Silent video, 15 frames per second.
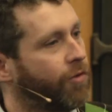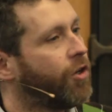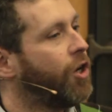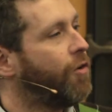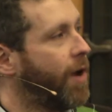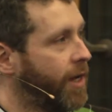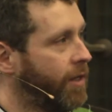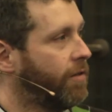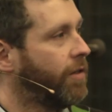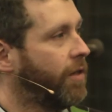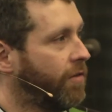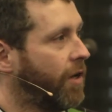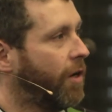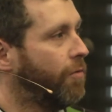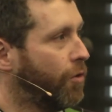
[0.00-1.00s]
has curated
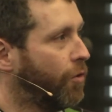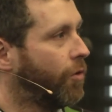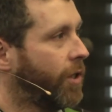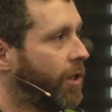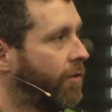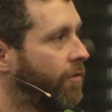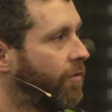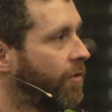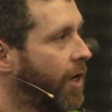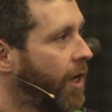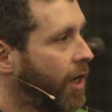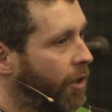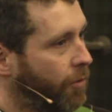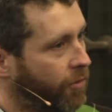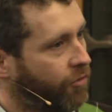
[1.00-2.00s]
his own audience,
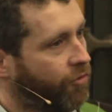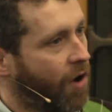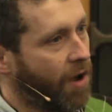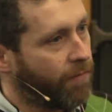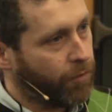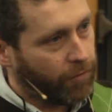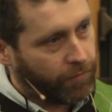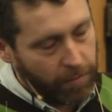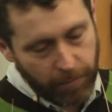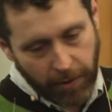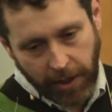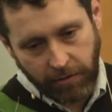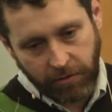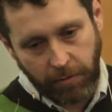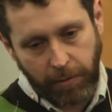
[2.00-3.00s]
who has travelled from
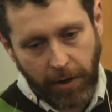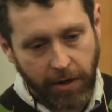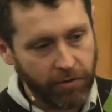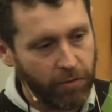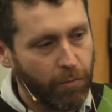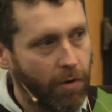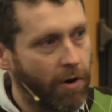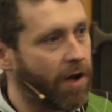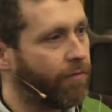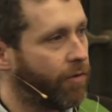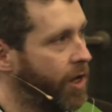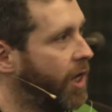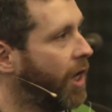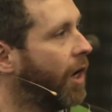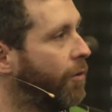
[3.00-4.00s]
place to place, and
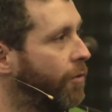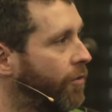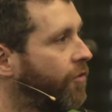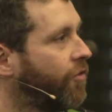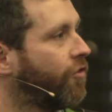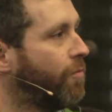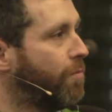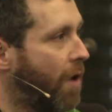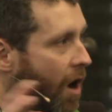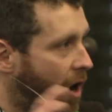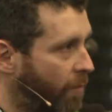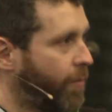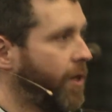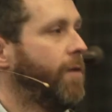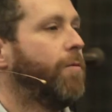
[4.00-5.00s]
wherever he goes,
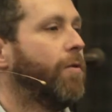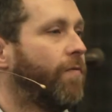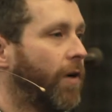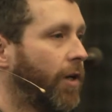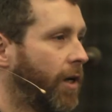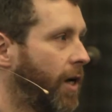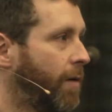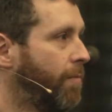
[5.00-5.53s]
smart people follow